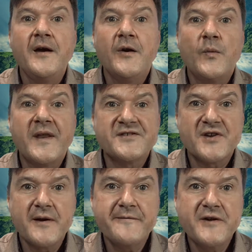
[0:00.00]
When it's
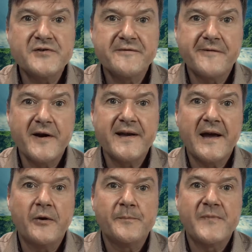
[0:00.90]
time for you to find
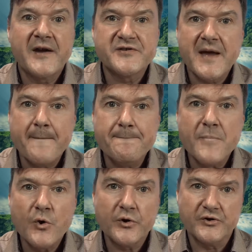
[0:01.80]
out how to get
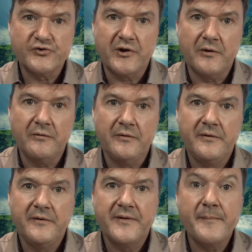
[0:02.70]
more control,
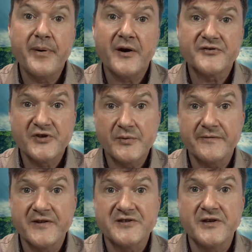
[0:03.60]
then part 2
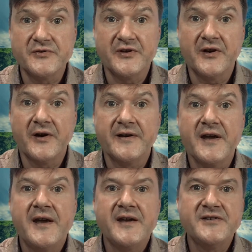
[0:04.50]
of this user
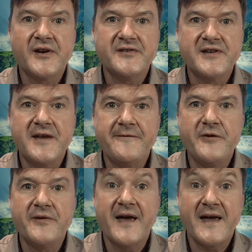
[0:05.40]
guide is going to
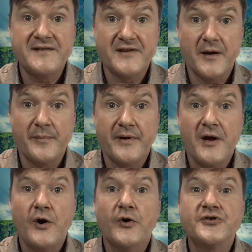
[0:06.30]
give you the heads up
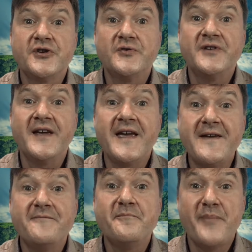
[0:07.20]
on shooting
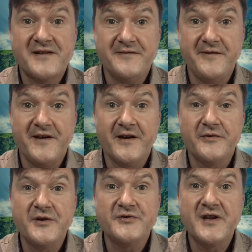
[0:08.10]
even better
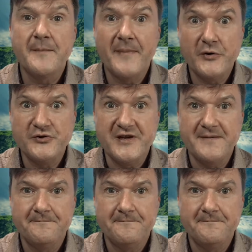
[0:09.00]
video using emoji.